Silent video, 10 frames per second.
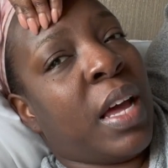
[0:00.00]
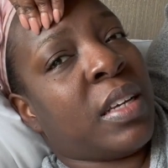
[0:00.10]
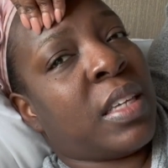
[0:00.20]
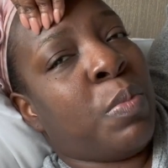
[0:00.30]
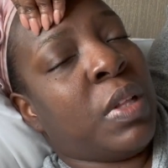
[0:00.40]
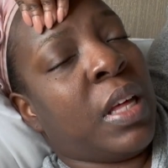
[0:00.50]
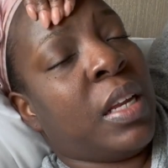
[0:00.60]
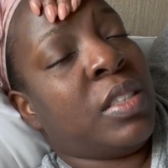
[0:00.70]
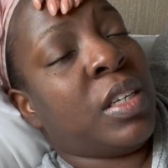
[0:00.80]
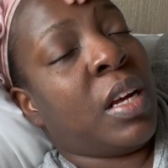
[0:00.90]
housekeeping
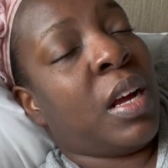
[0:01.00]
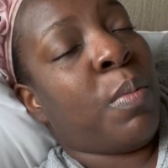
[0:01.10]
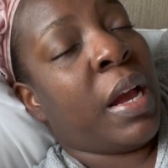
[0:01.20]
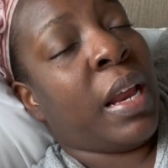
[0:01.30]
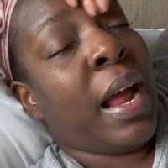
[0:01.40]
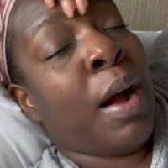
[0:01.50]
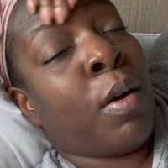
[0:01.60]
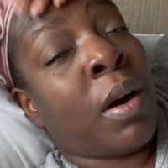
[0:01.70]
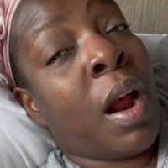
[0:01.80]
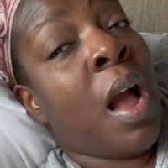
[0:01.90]
lady she could come back in an
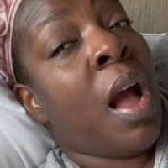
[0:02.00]
hour.